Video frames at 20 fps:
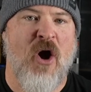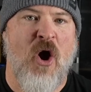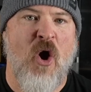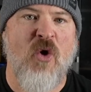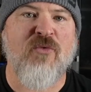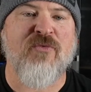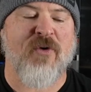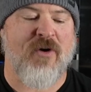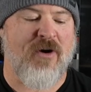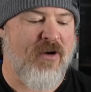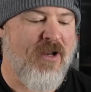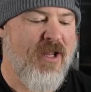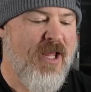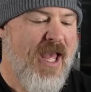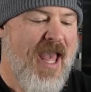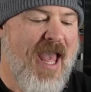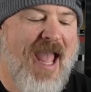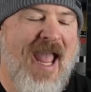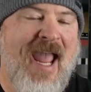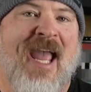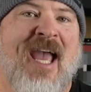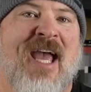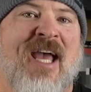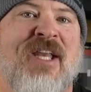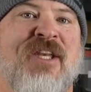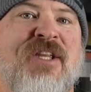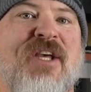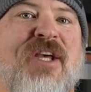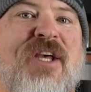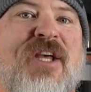over.
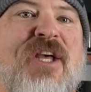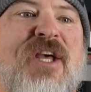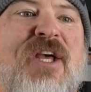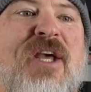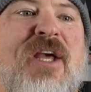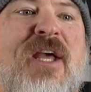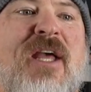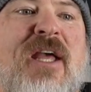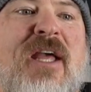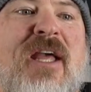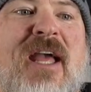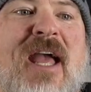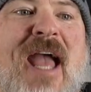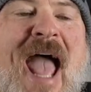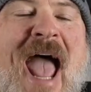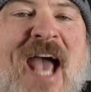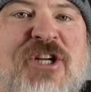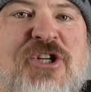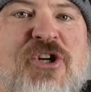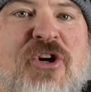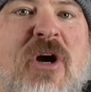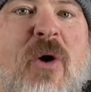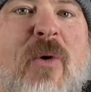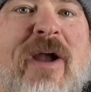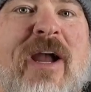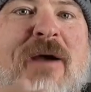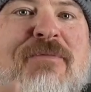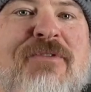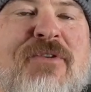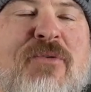And as you're
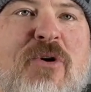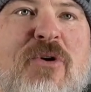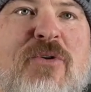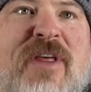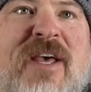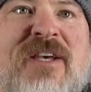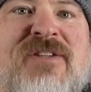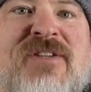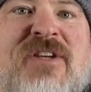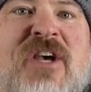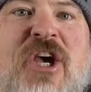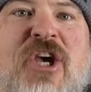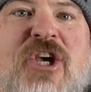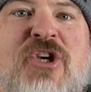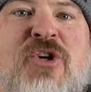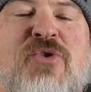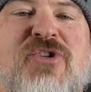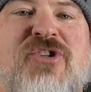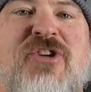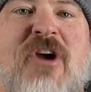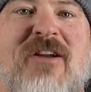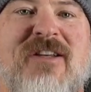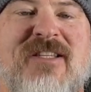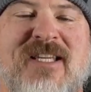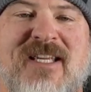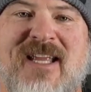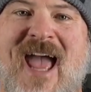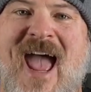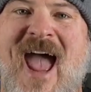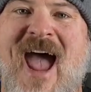going up through this, you start
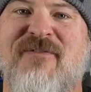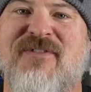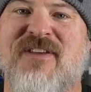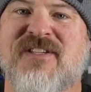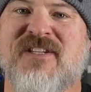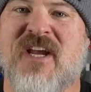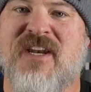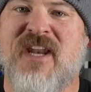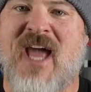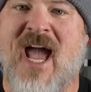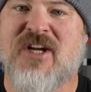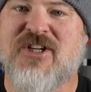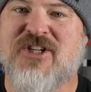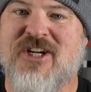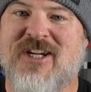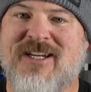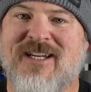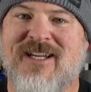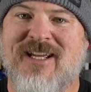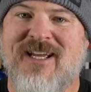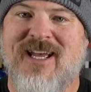to have this connection.